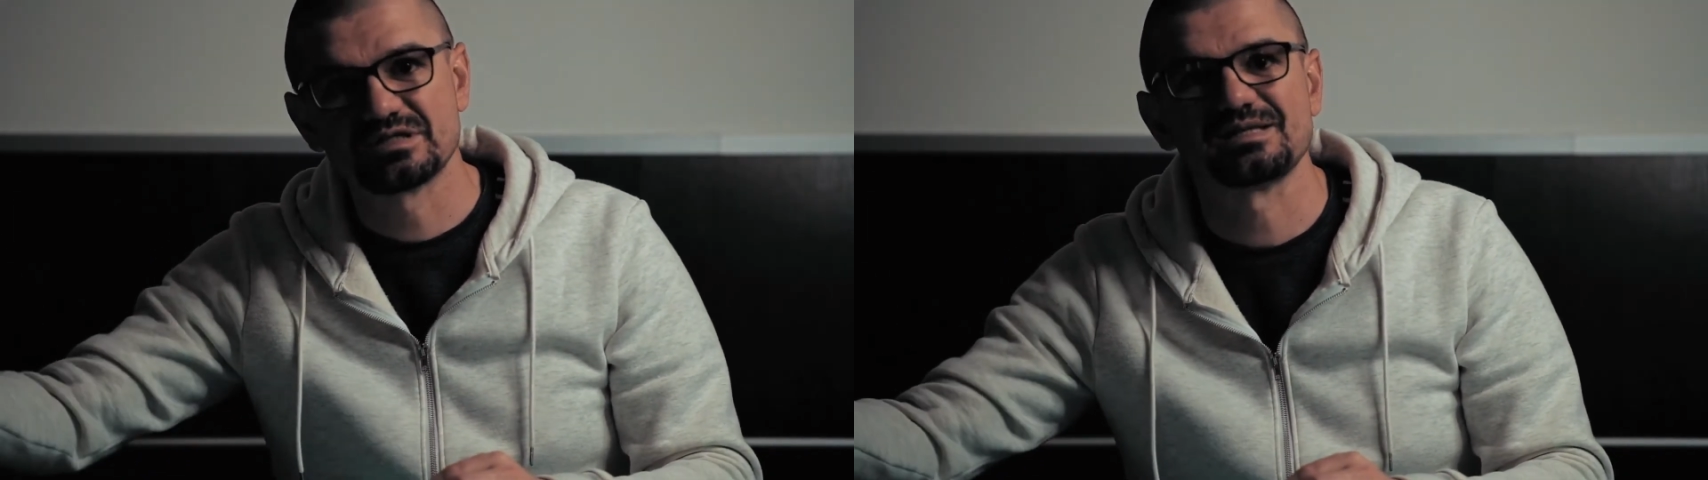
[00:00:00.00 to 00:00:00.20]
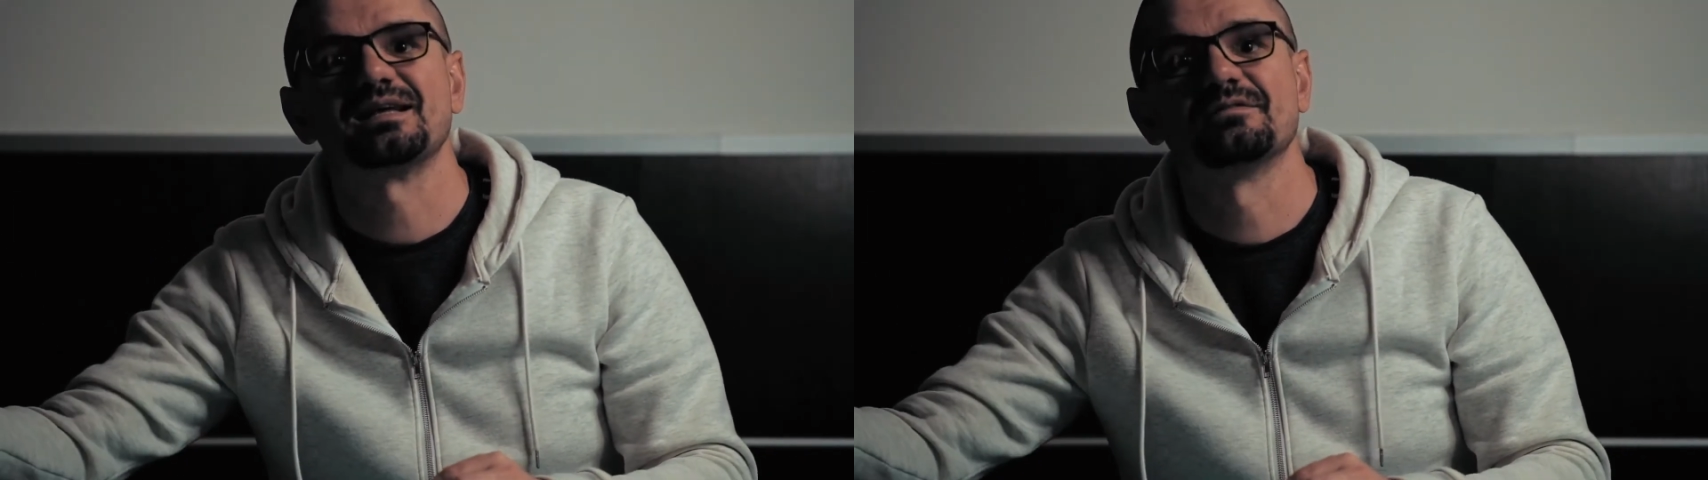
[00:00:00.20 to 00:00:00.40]

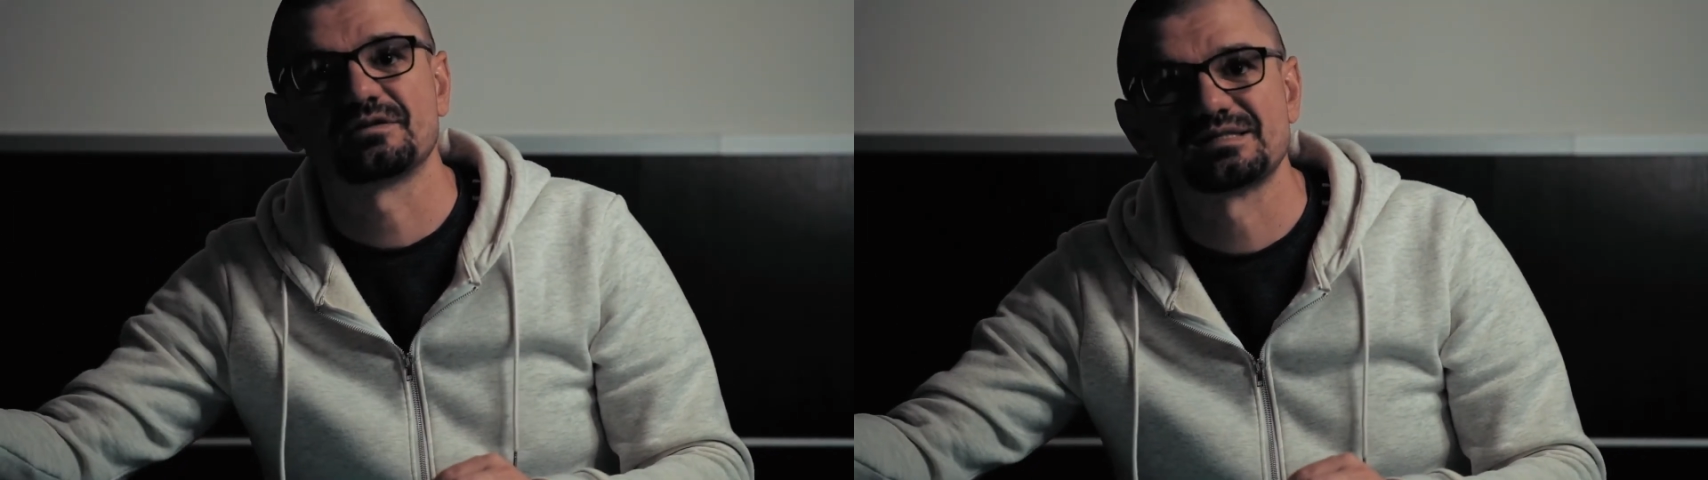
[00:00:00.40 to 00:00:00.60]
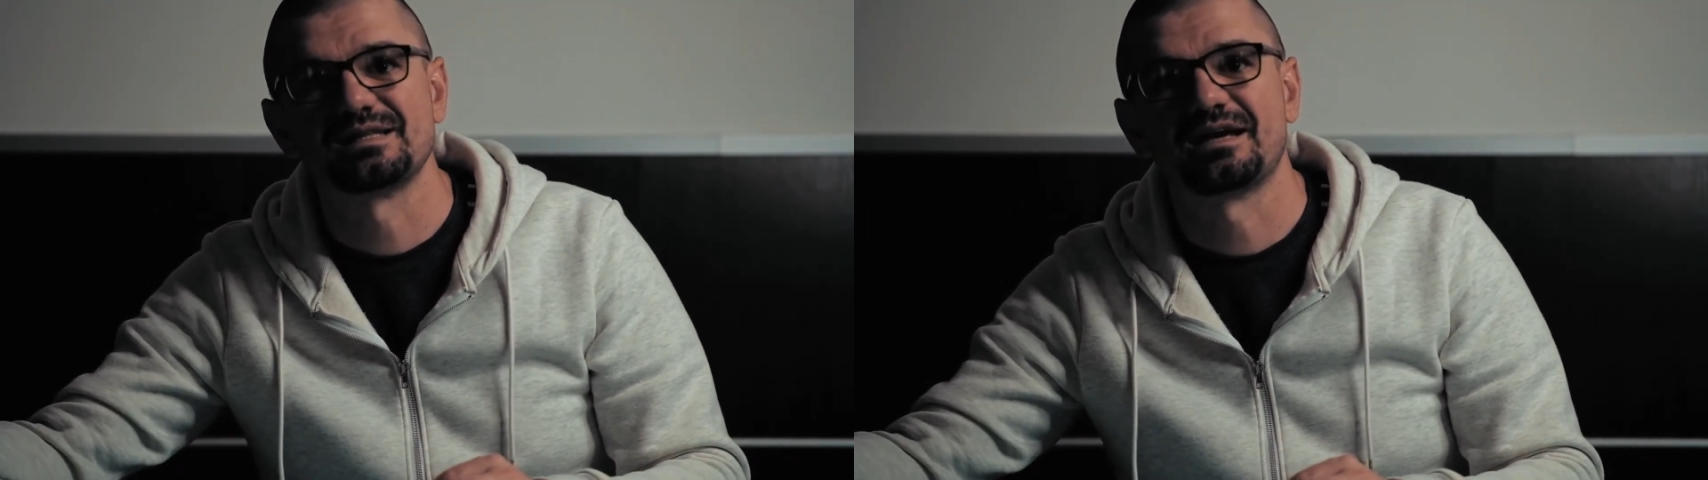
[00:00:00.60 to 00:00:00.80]

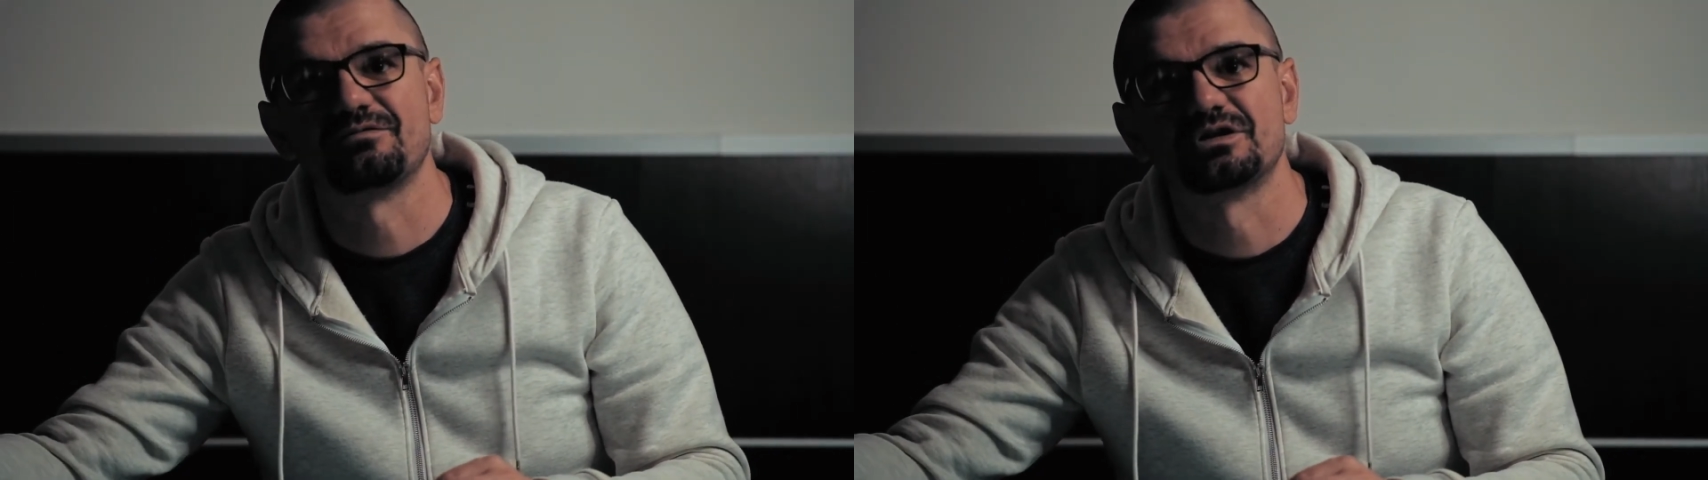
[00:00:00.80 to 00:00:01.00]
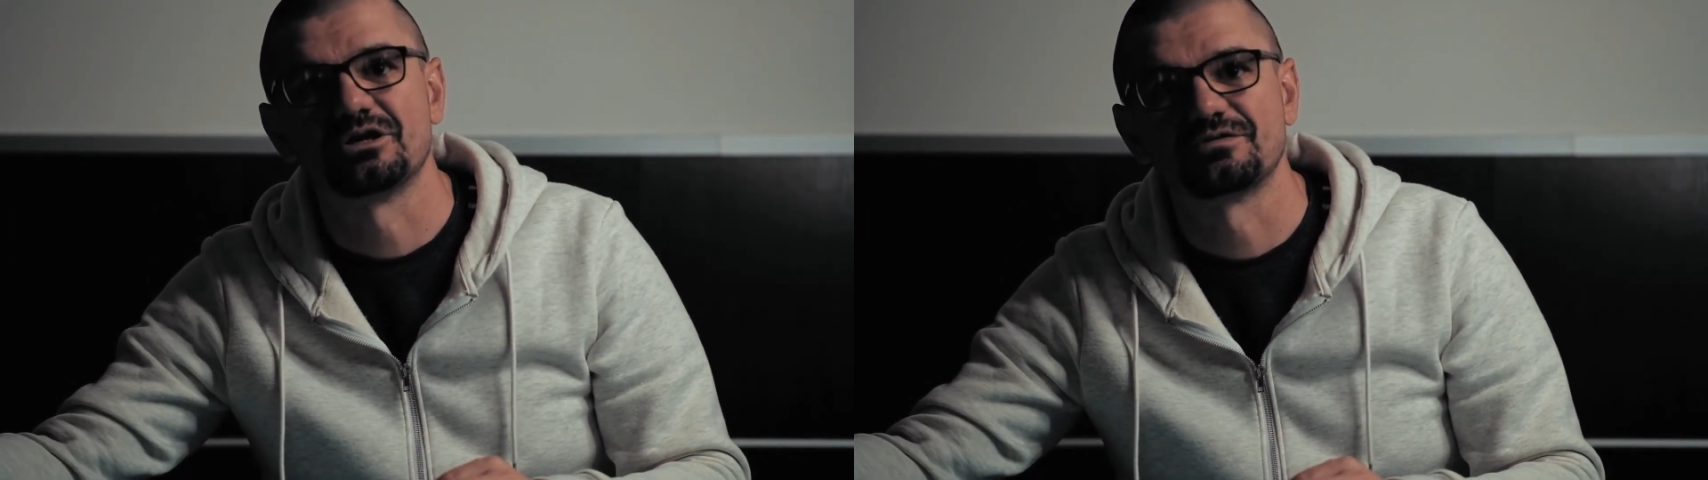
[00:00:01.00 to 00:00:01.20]

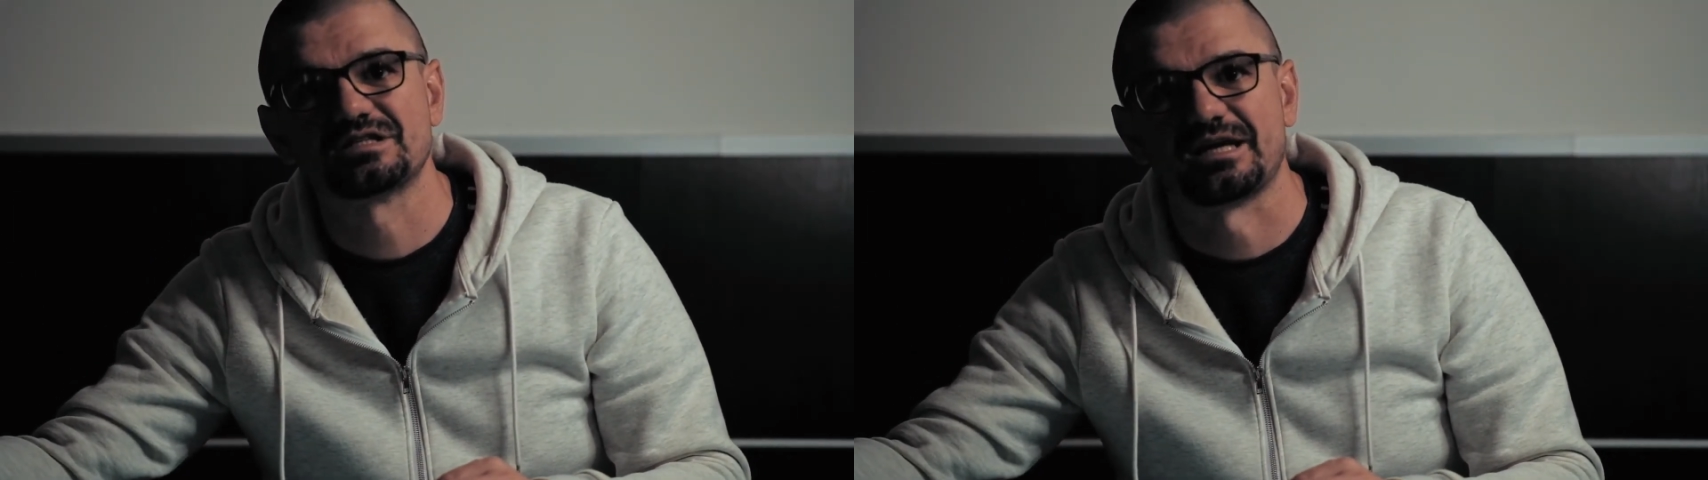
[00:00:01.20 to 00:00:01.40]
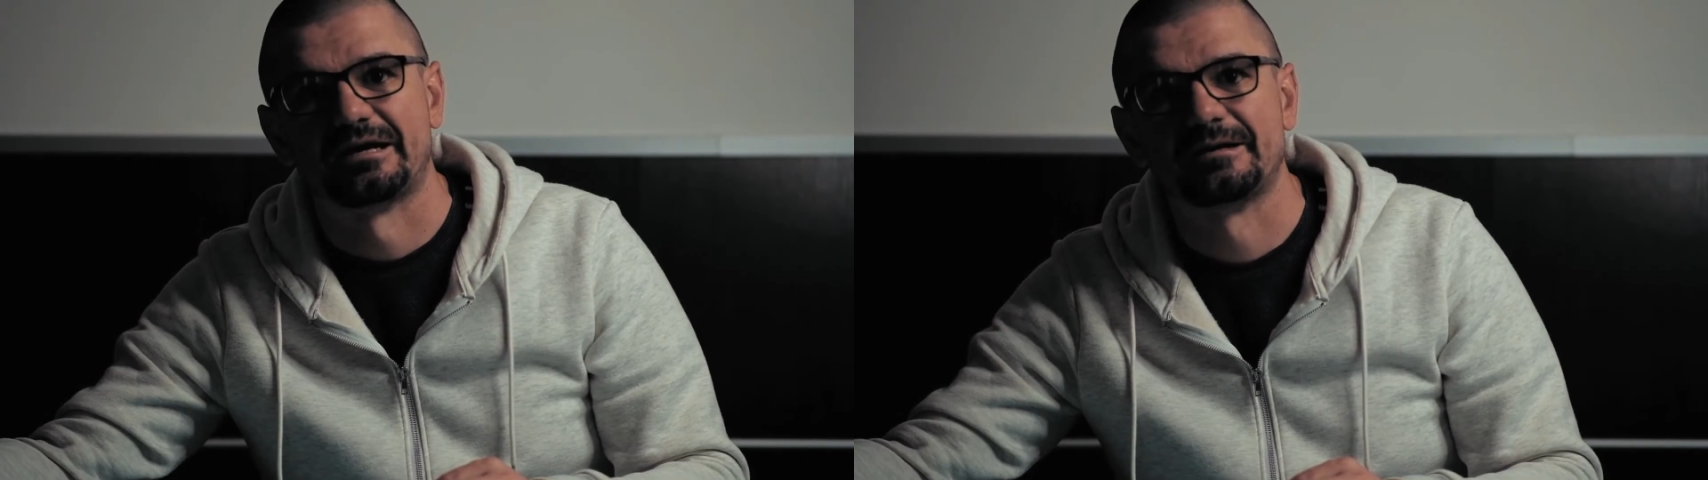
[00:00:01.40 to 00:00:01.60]
slavery of
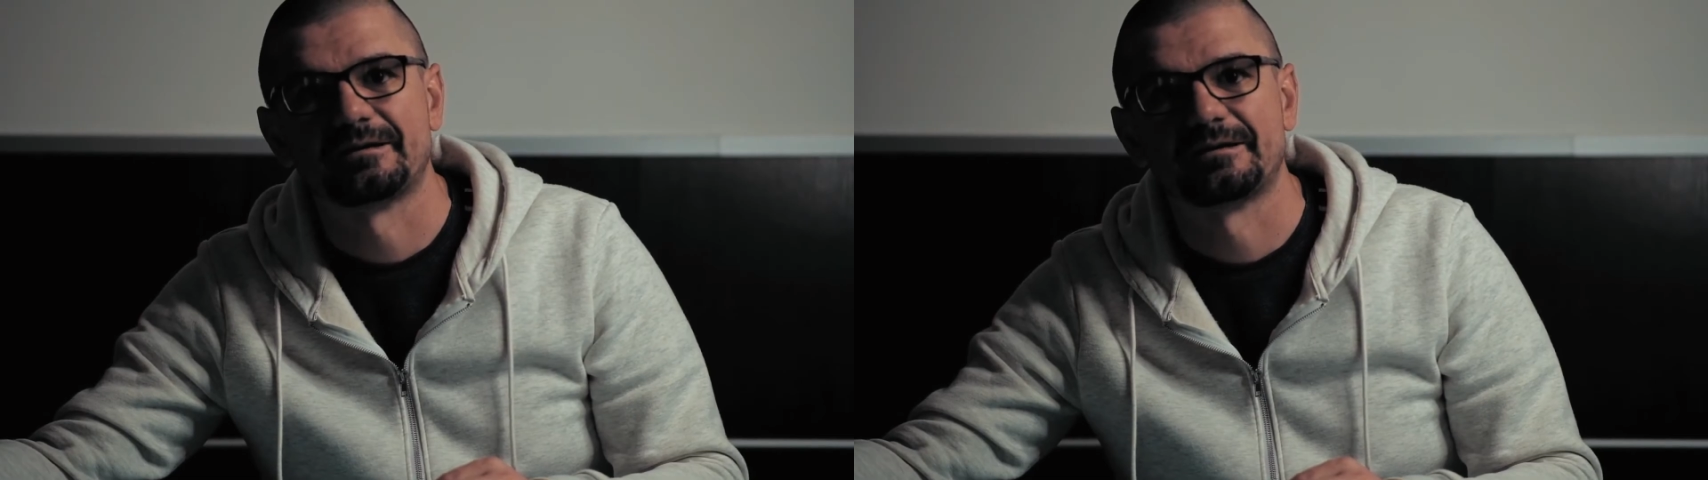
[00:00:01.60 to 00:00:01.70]
sin